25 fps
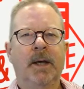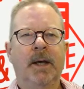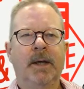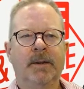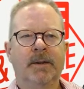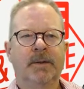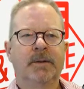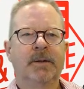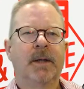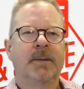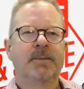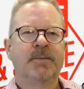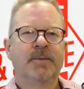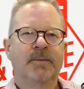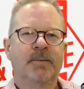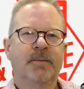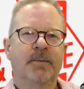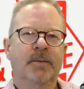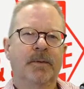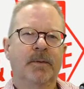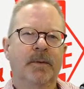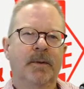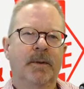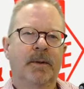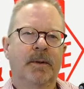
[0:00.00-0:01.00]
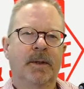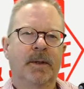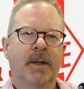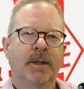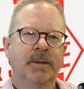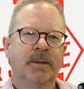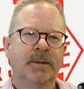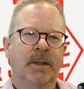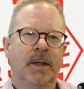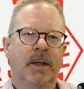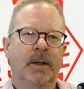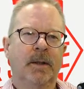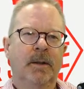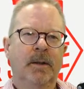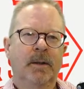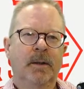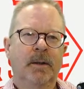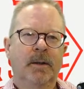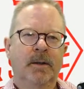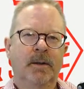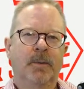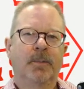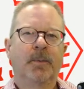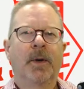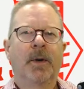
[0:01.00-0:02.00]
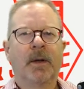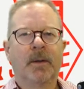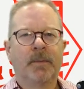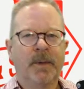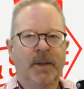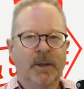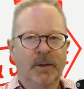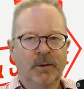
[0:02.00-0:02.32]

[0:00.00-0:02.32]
and the types of things that the product